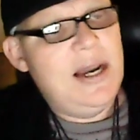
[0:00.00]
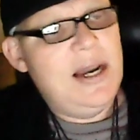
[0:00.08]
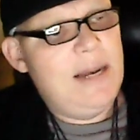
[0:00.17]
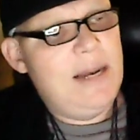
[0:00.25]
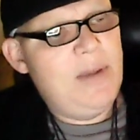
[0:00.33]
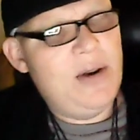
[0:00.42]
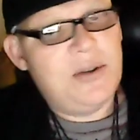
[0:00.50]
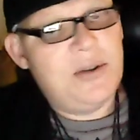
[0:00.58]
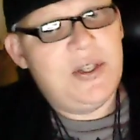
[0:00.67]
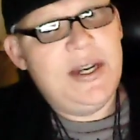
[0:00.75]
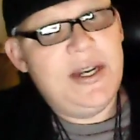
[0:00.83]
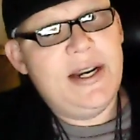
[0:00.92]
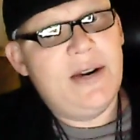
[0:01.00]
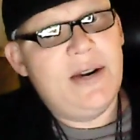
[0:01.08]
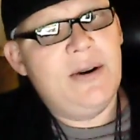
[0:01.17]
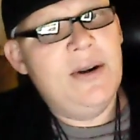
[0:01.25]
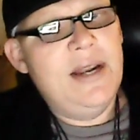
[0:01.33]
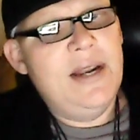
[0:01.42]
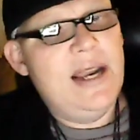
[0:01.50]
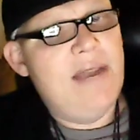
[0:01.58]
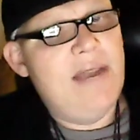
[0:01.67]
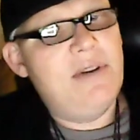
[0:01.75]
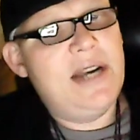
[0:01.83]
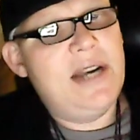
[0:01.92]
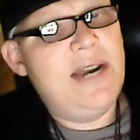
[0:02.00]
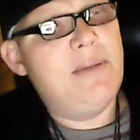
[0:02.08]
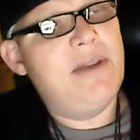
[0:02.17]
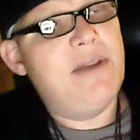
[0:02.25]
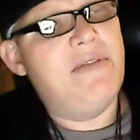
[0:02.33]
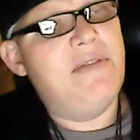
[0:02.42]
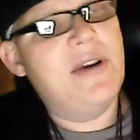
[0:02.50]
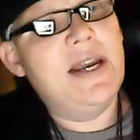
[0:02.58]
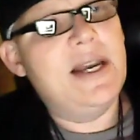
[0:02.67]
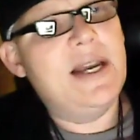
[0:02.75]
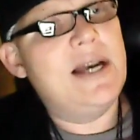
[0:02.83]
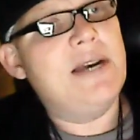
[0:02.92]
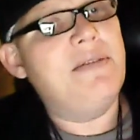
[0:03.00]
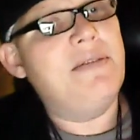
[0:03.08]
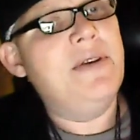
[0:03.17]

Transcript: I'm not going to sit here every day of my fucking life